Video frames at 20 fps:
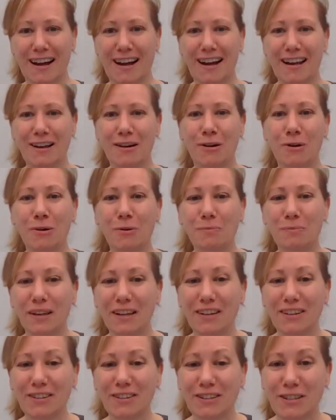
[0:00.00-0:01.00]
I hope
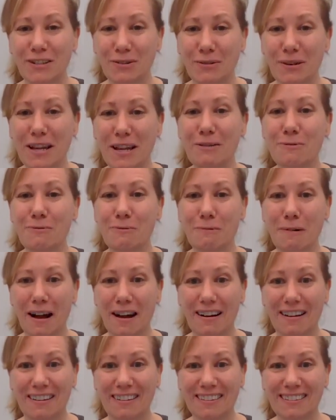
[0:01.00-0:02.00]
that you're doing
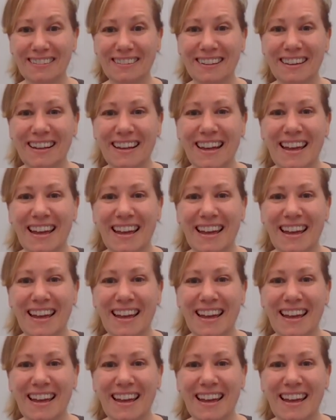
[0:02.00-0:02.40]
well.